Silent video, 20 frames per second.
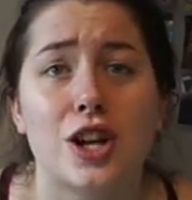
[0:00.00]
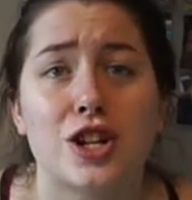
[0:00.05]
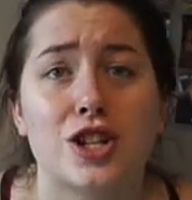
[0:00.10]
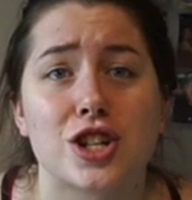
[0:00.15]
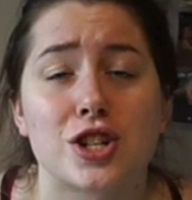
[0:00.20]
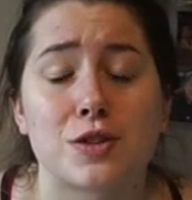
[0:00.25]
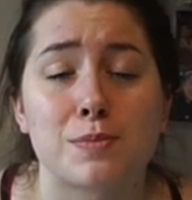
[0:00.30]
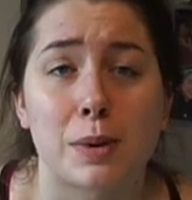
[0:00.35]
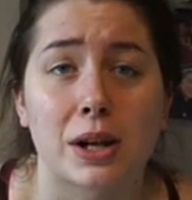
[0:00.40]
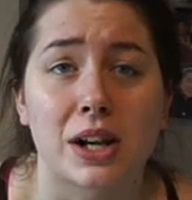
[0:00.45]

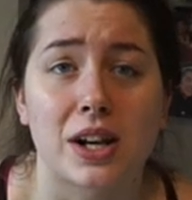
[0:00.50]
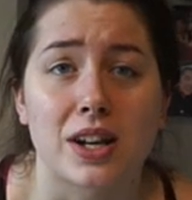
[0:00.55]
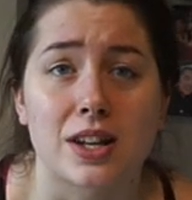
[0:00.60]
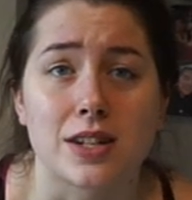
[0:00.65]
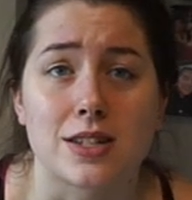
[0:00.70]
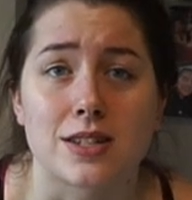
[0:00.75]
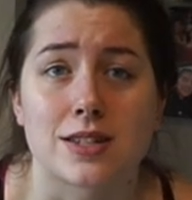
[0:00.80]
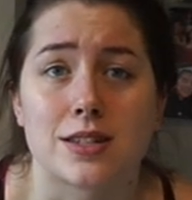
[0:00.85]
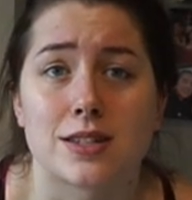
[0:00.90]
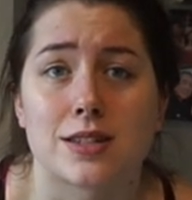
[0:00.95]
just
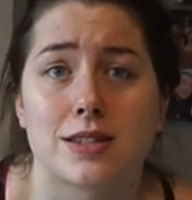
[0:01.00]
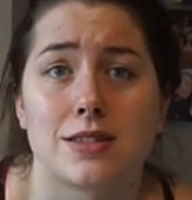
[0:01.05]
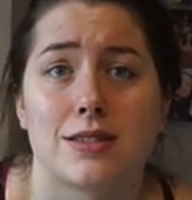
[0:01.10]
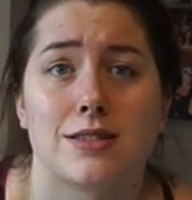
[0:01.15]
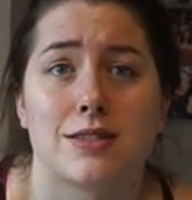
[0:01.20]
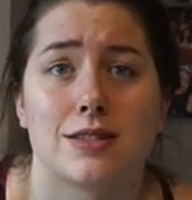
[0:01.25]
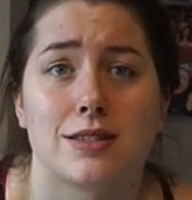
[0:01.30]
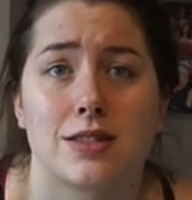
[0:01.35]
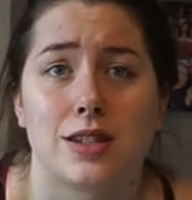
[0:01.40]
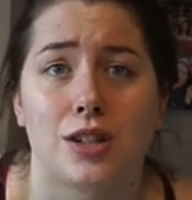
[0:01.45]
because,
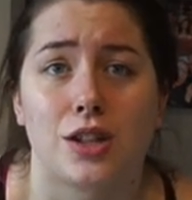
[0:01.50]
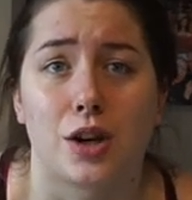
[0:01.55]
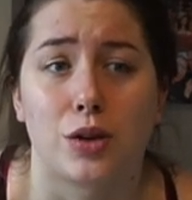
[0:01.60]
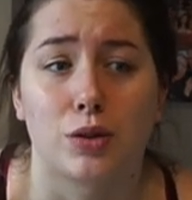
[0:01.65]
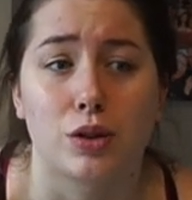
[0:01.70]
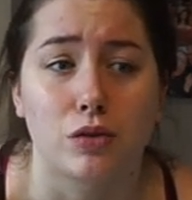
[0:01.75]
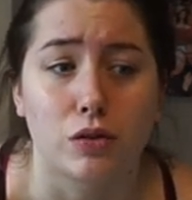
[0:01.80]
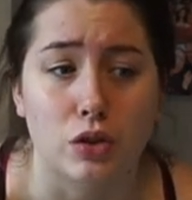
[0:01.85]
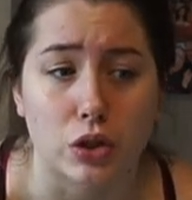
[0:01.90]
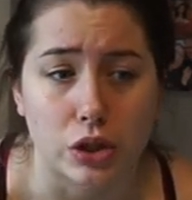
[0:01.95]
you know,
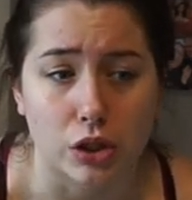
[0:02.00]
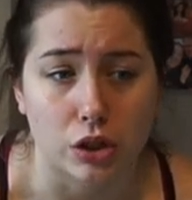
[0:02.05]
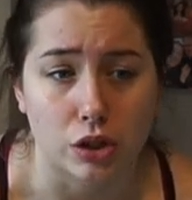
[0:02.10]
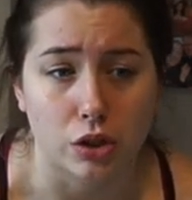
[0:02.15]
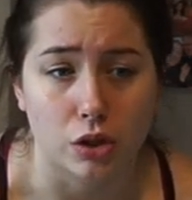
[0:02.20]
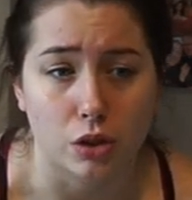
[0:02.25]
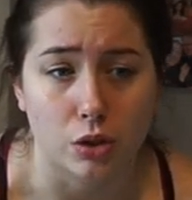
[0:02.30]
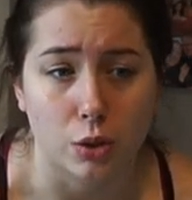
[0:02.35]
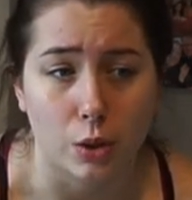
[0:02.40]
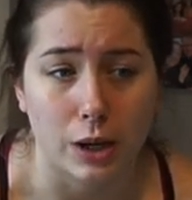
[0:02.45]
you've got
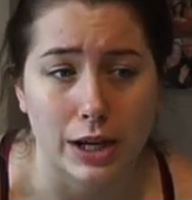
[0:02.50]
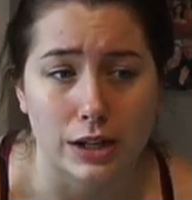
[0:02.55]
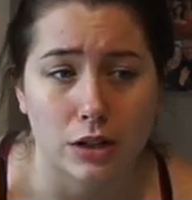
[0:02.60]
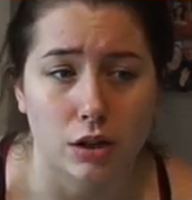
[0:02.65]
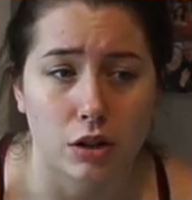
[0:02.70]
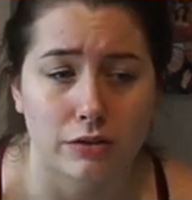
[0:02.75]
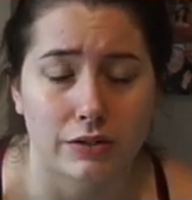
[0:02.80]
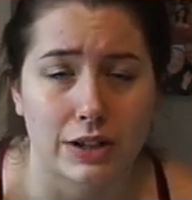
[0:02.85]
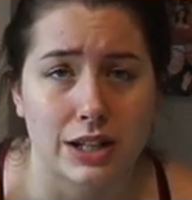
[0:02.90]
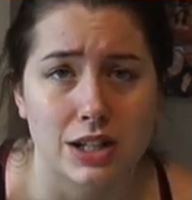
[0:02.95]
quite a
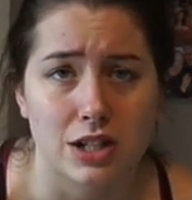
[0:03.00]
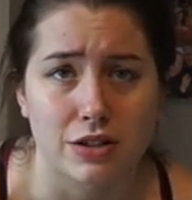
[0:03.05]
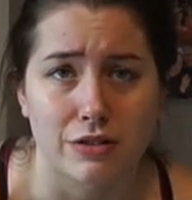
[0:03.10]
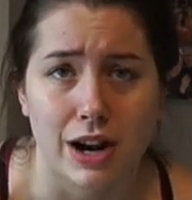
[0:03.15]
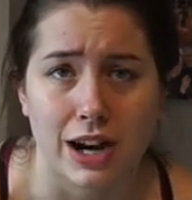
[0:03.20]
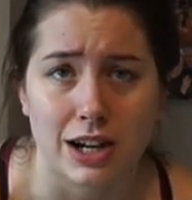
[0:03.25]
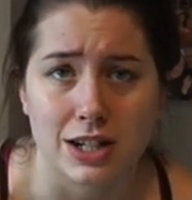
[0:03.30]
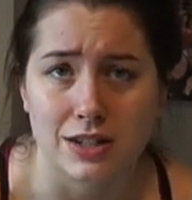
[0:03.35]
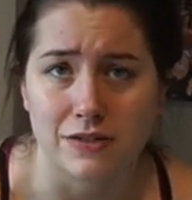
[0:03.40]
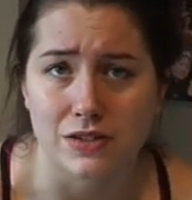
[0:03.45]
lot of
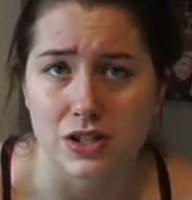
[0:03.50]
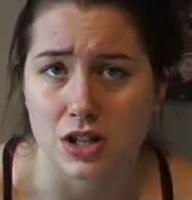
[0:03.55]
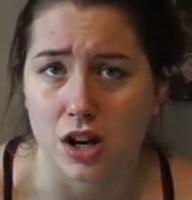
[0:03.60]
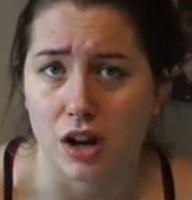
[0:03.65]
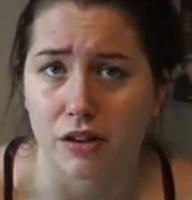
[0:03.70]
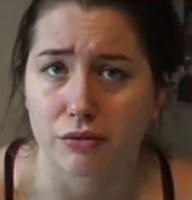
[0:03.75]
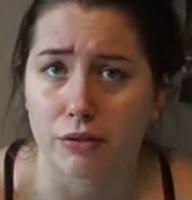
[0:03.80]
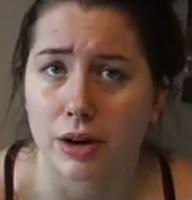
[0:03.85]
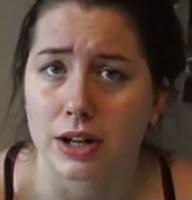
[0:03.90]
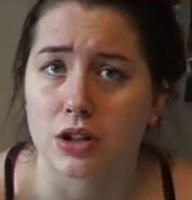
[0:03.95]
interactive
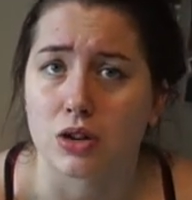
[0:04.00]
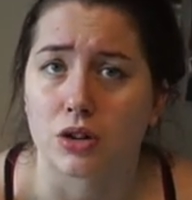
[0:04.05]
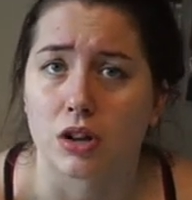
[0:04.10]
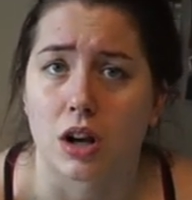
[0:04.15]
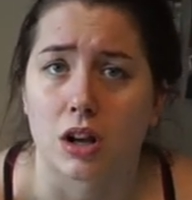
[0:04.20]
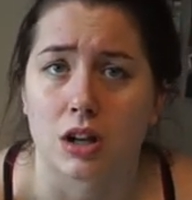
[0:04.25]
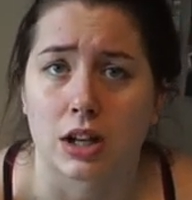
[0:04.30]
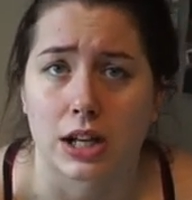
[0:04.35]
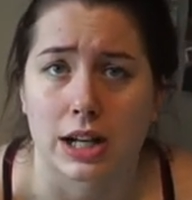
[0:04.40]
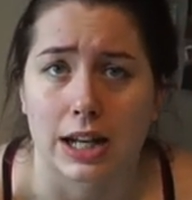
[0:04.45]
stuff when you're
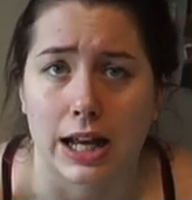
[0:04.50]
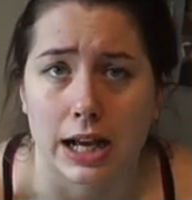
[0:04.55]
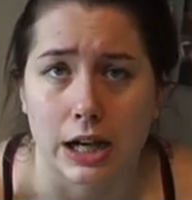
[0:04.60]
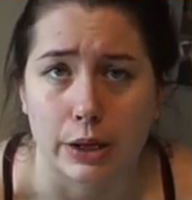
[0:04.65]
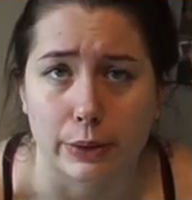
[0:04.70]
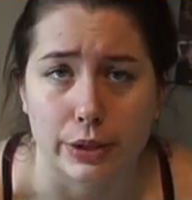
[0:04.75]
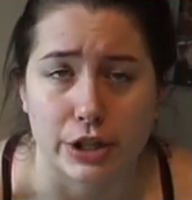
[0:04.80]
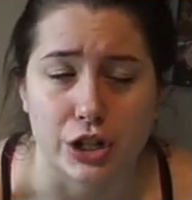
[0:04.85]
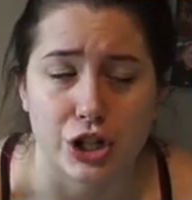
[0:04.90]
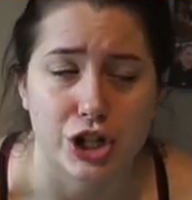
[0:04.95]
learning a
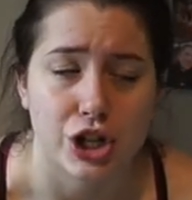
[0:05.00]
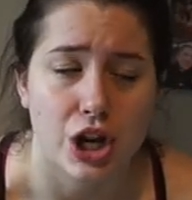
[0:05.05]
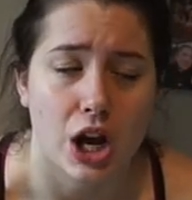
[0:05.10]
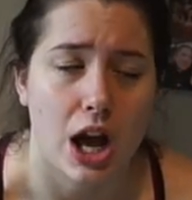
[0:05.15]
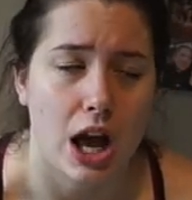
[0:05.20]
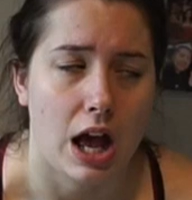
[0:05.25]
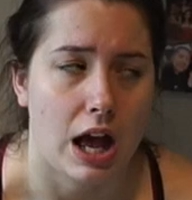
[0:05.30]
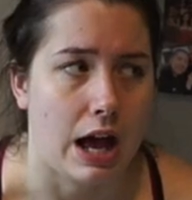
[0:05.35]
language,